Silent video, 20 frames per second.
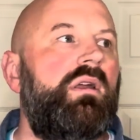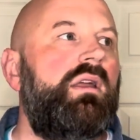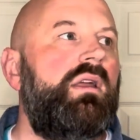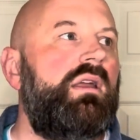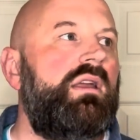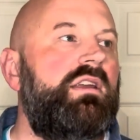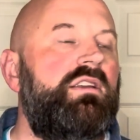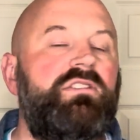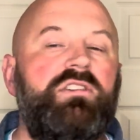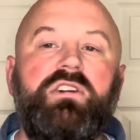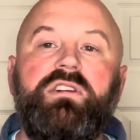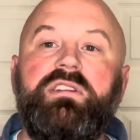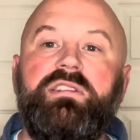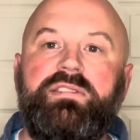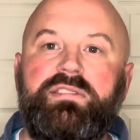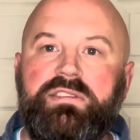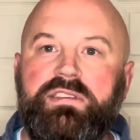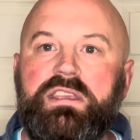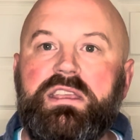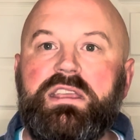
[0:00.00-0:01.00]
he started to
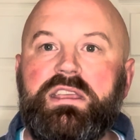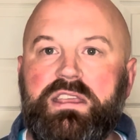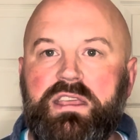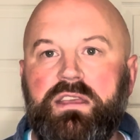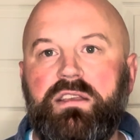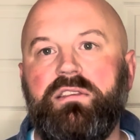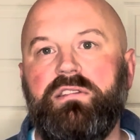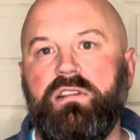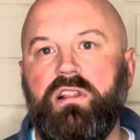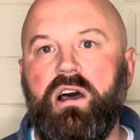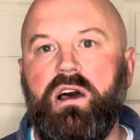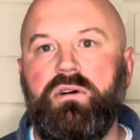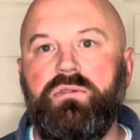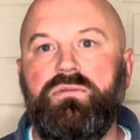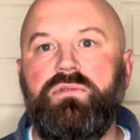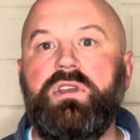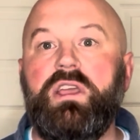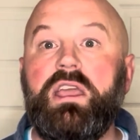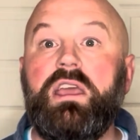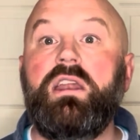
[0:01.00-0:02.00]
see his
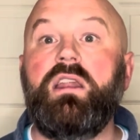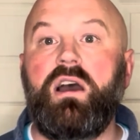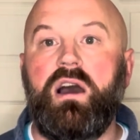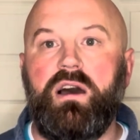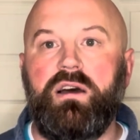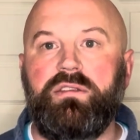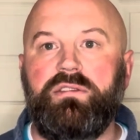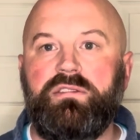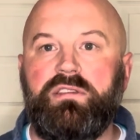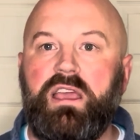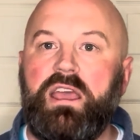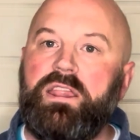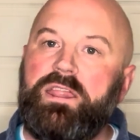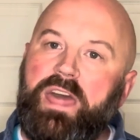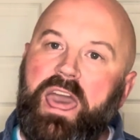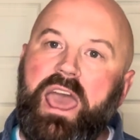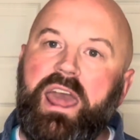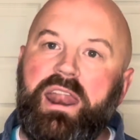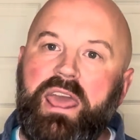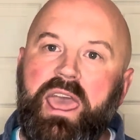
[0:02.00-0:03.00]
love in us. And
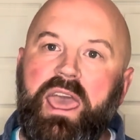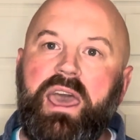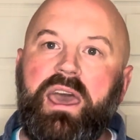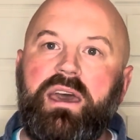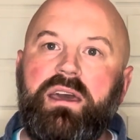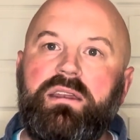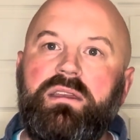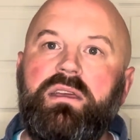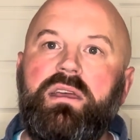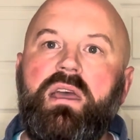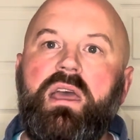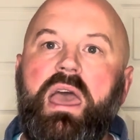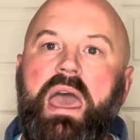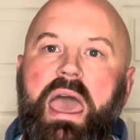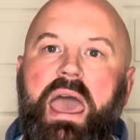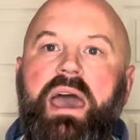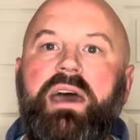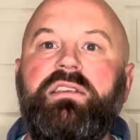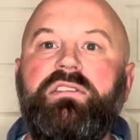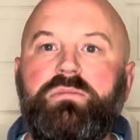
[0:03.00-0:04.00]
that had
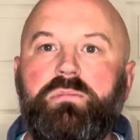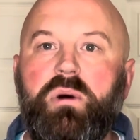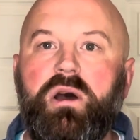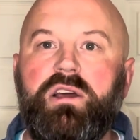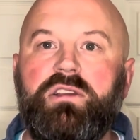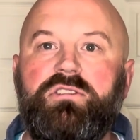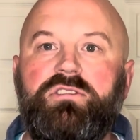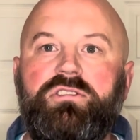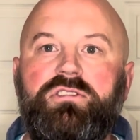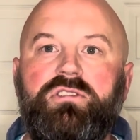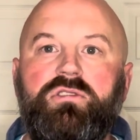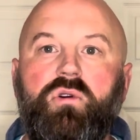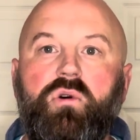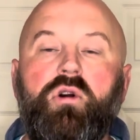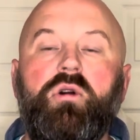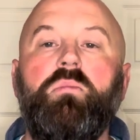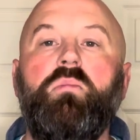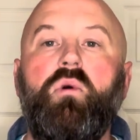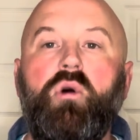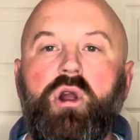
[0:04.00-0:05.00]
as much
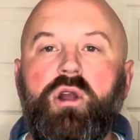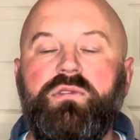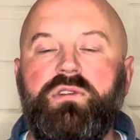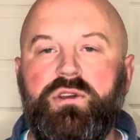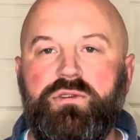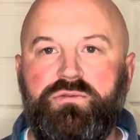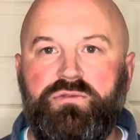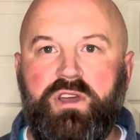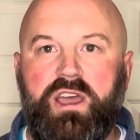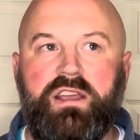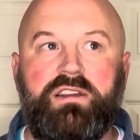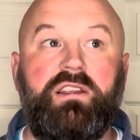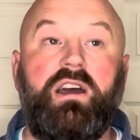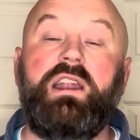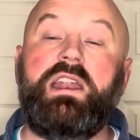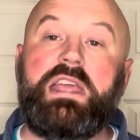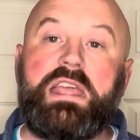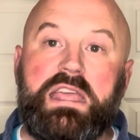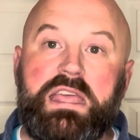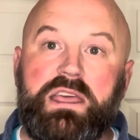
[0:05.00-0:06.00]
or more of an effect
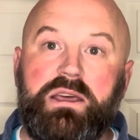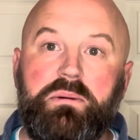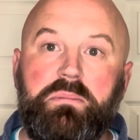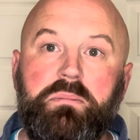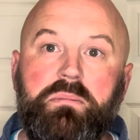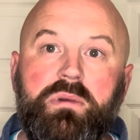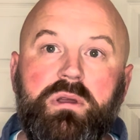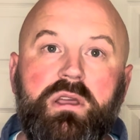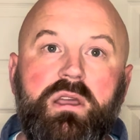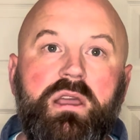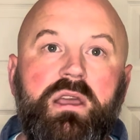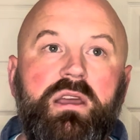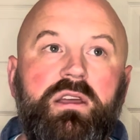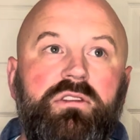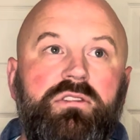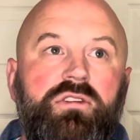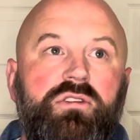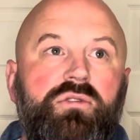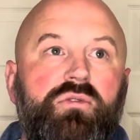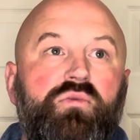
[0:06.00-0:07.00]
on him
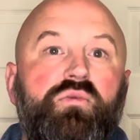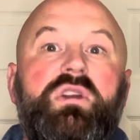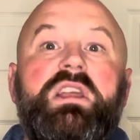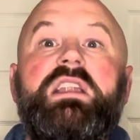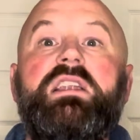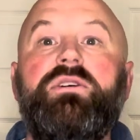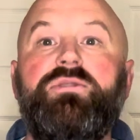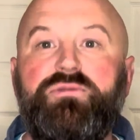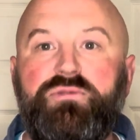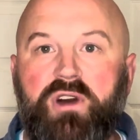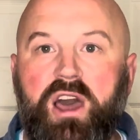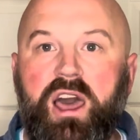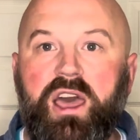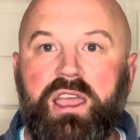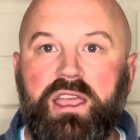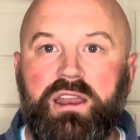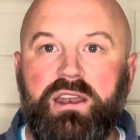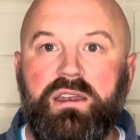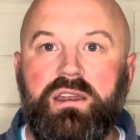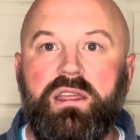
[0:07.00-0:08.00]
to
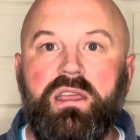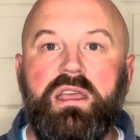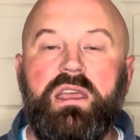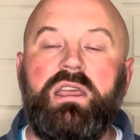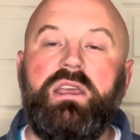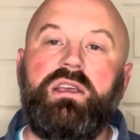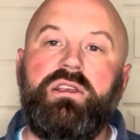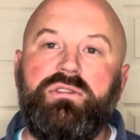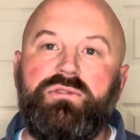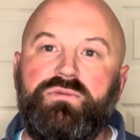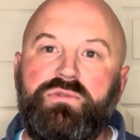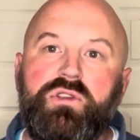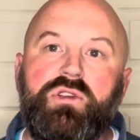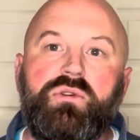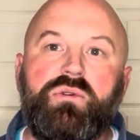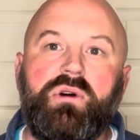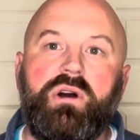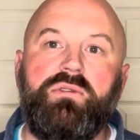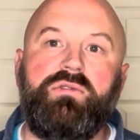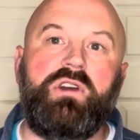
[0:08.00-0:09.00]
redefine his
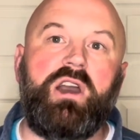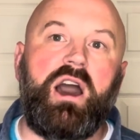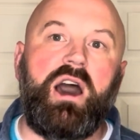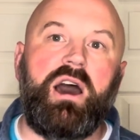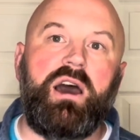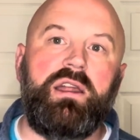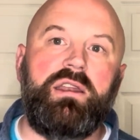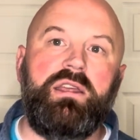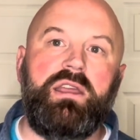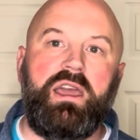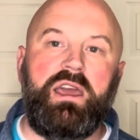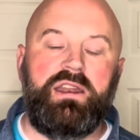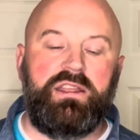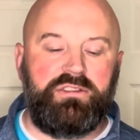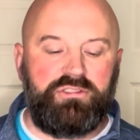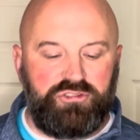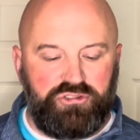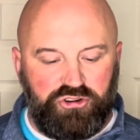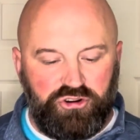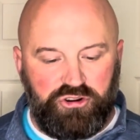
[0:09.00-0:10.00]
view of God and
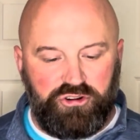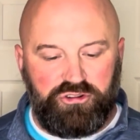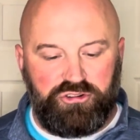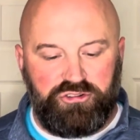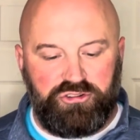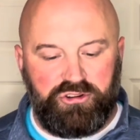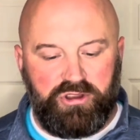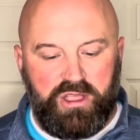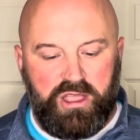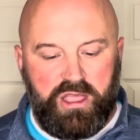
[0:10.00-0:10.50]
his church